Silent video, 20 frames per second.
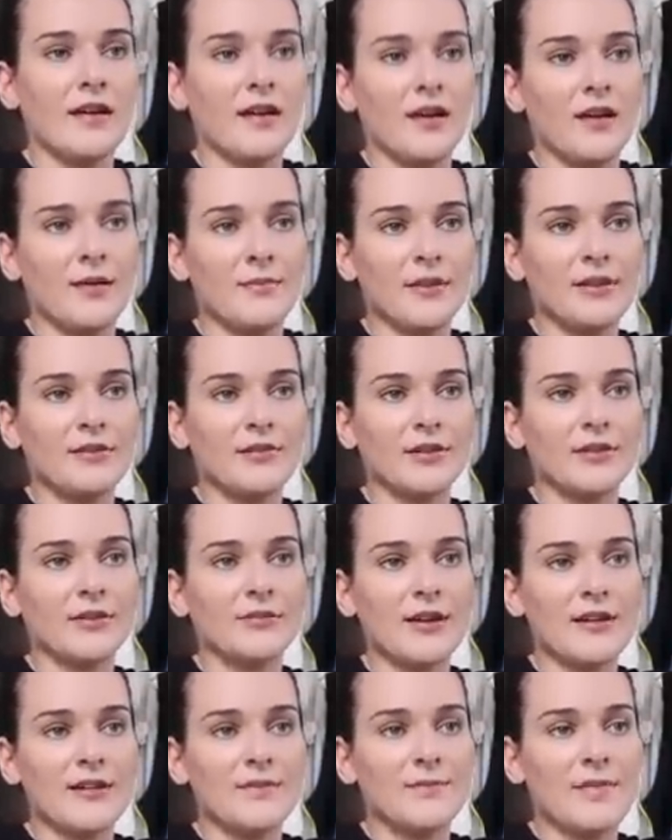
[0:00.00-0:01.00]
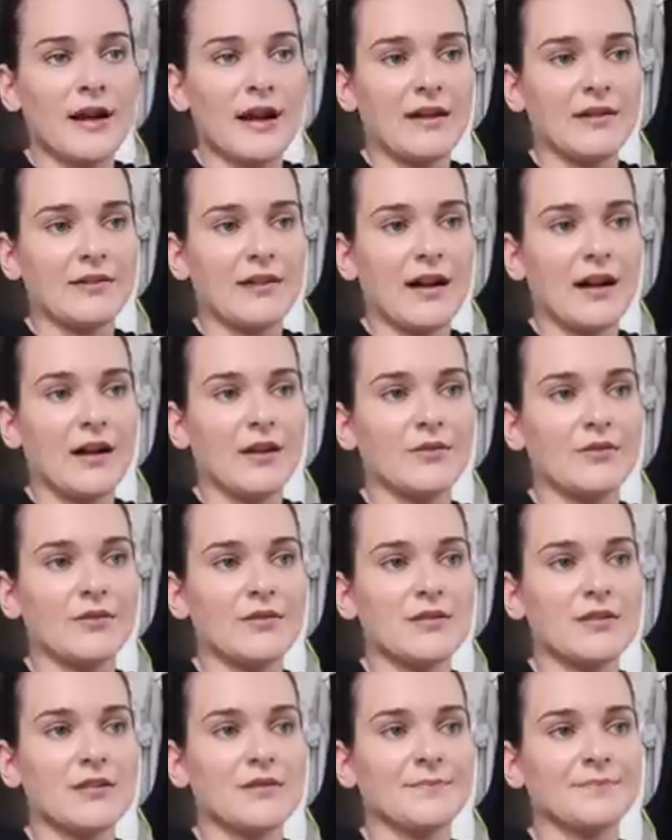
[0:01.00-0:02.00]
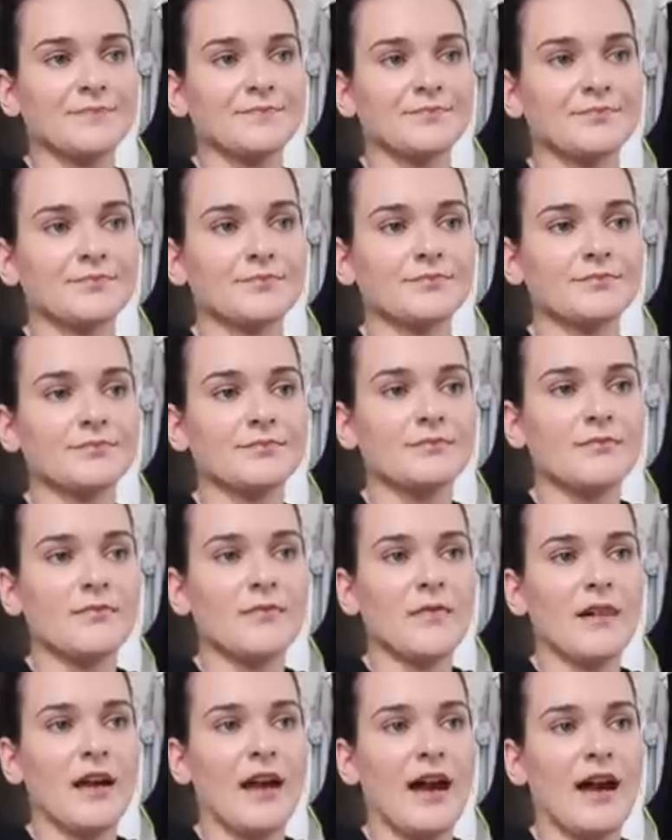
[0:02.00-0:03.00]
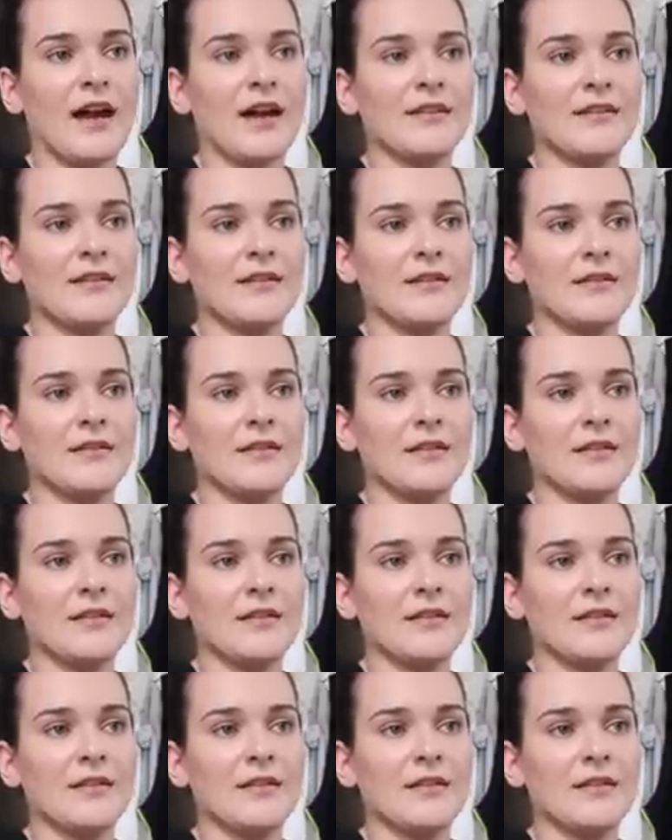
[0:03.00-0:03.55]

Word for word: um, little grid background and